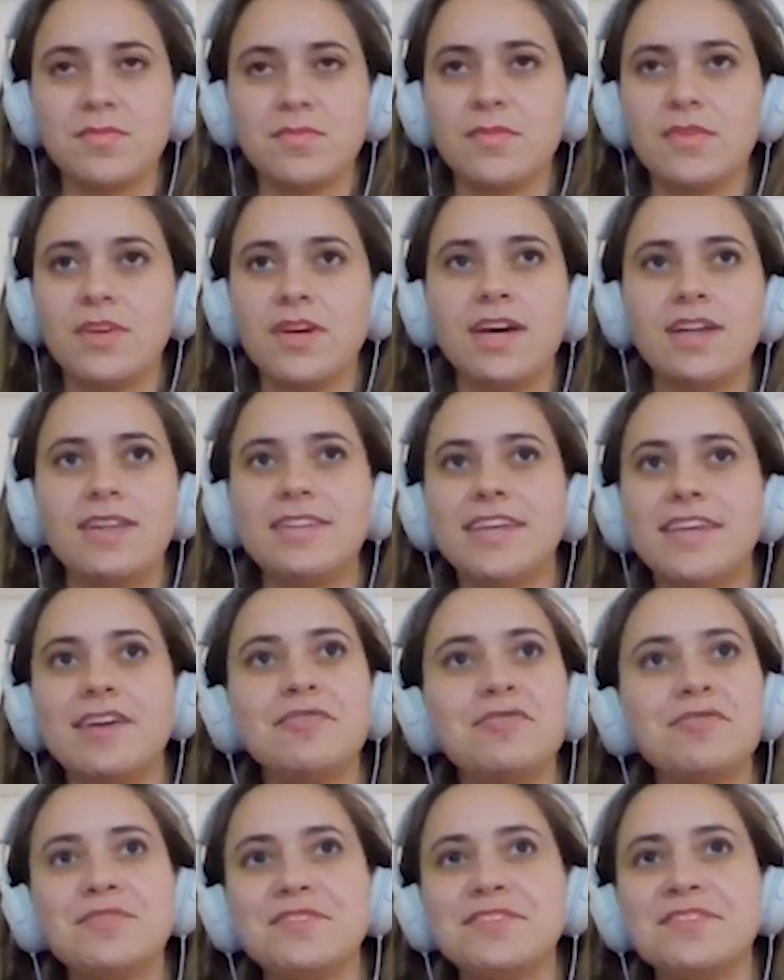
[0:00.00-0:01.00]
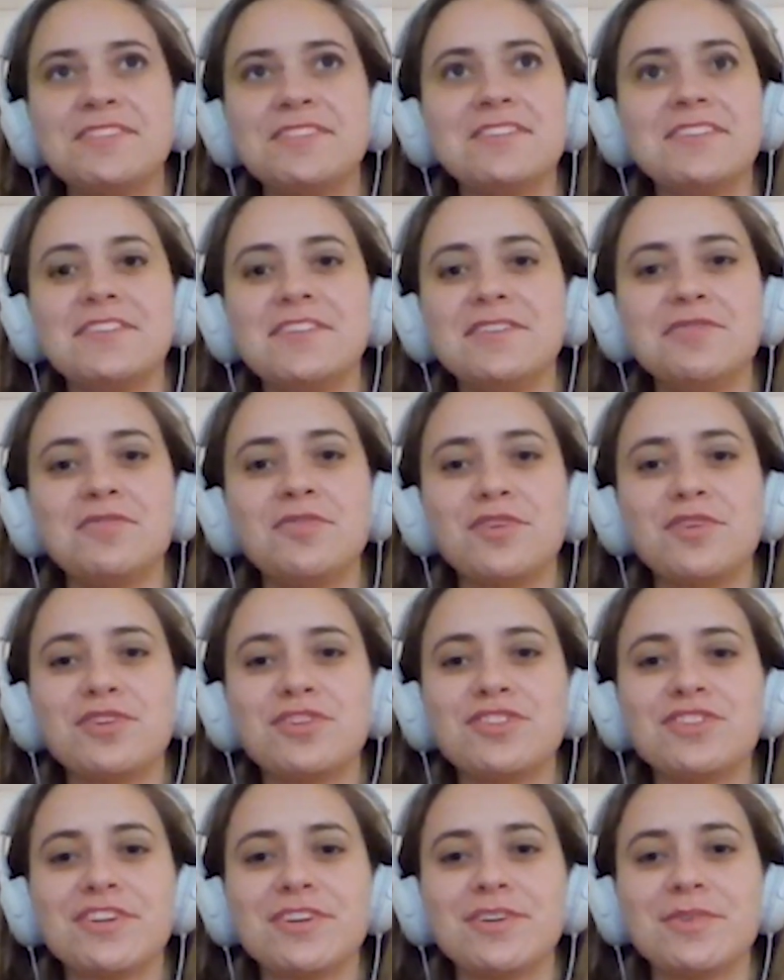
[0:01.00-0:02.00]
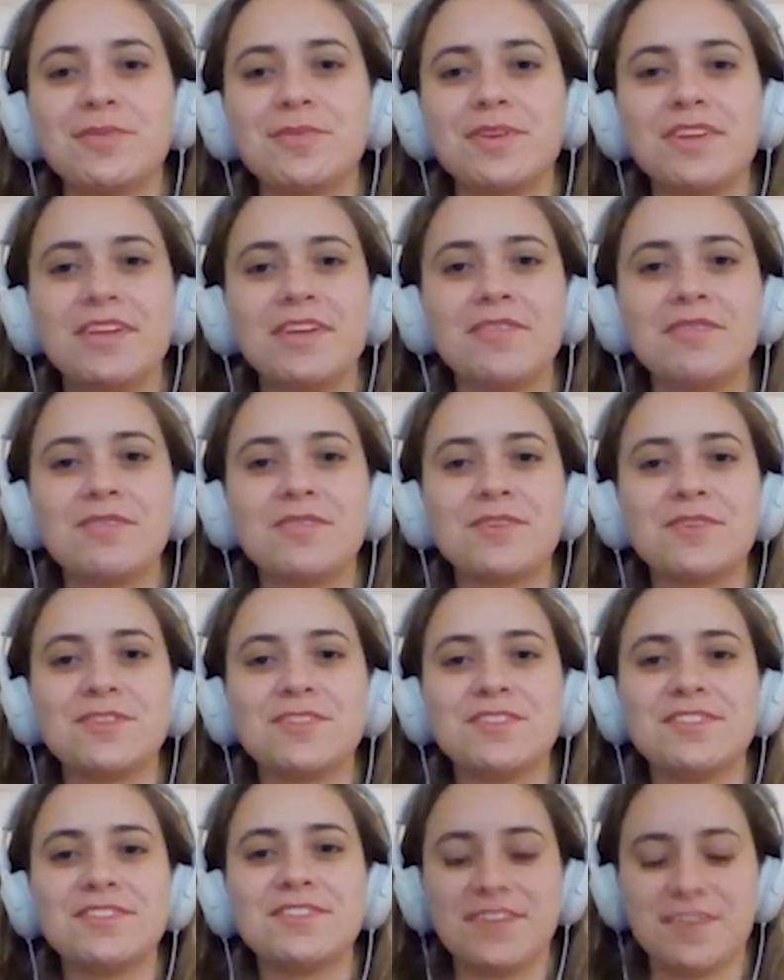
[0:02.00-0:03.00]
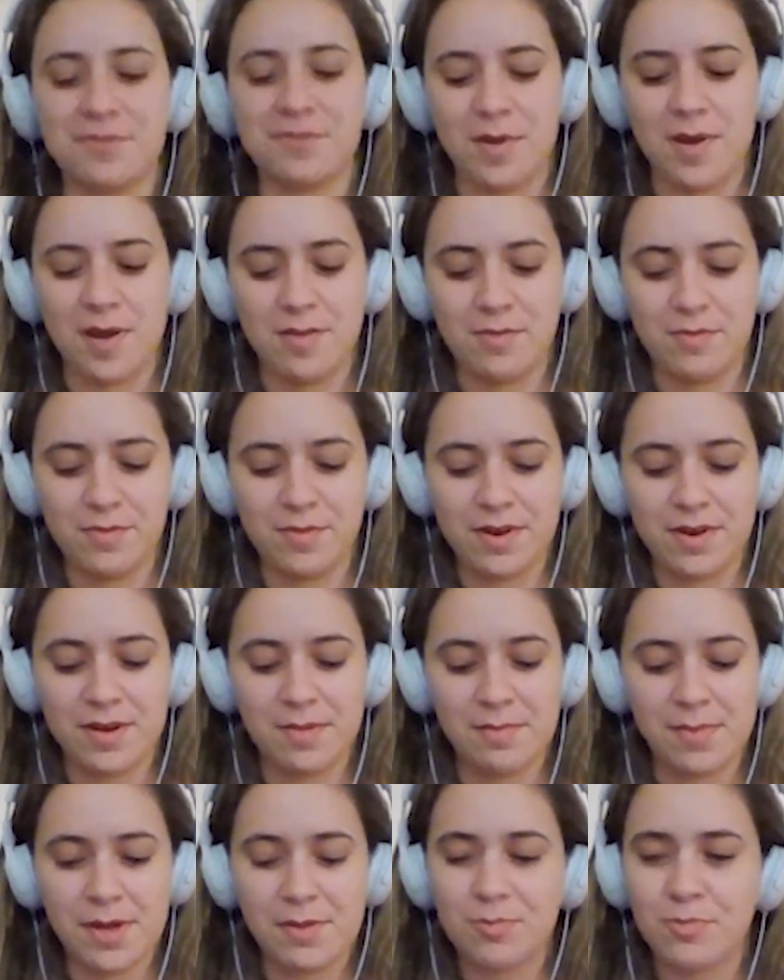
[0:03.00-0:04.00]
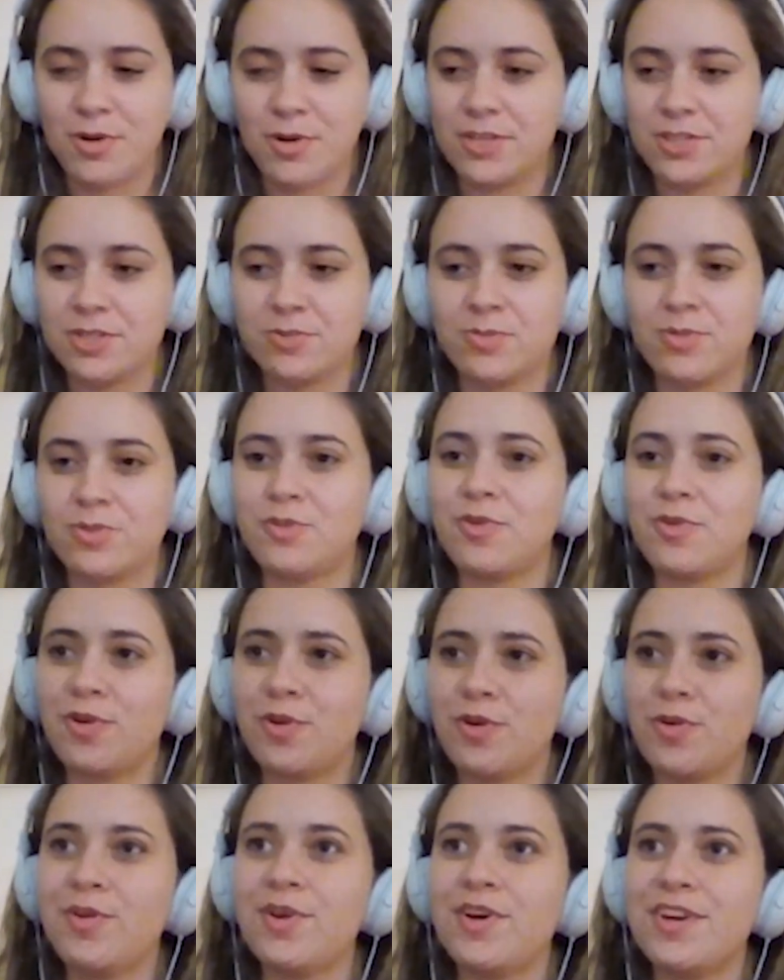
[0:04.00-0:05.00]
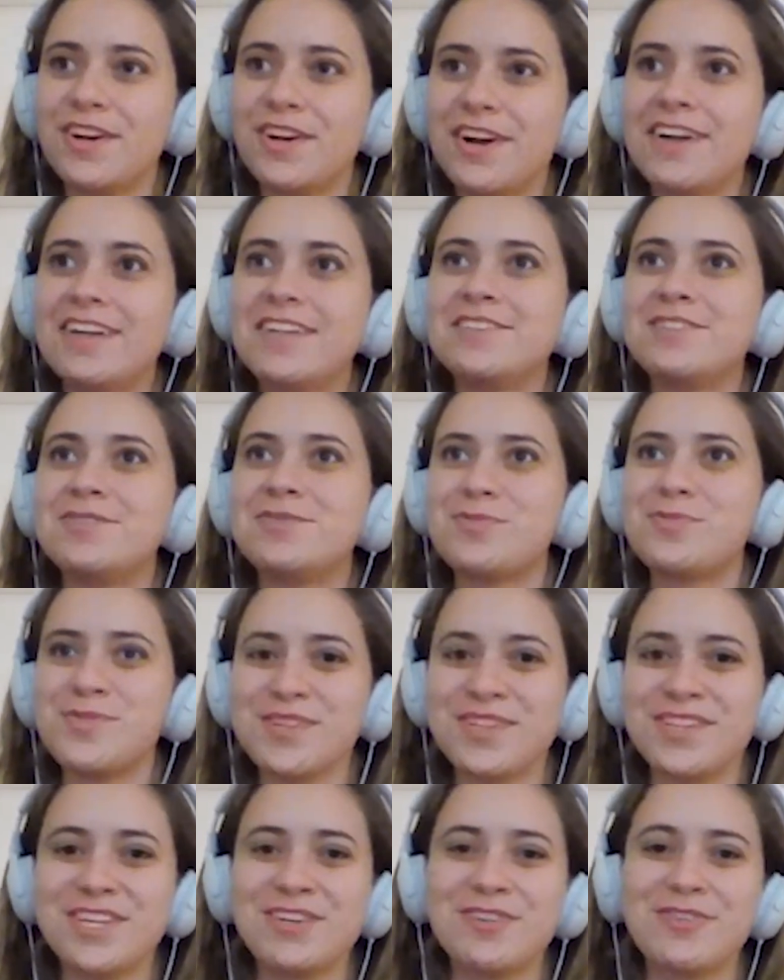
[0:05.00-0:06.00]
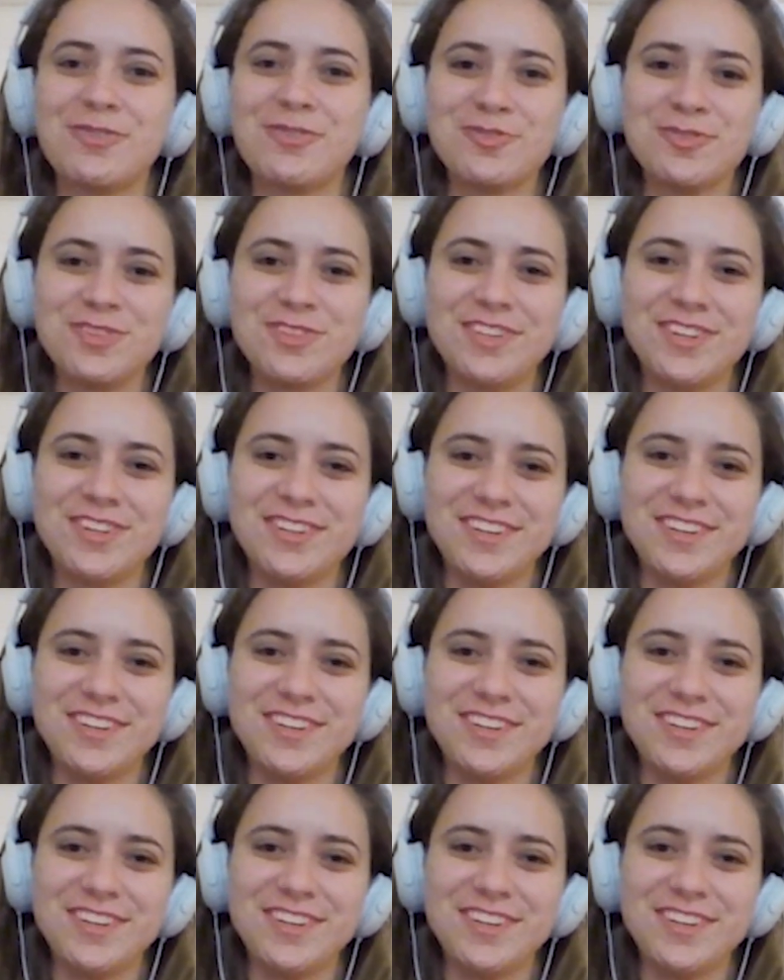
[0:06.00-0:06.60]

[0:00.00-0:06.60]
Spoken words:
Yeah, definitely, for sure. When I first arrived, my impression was, oh, here it's really cold.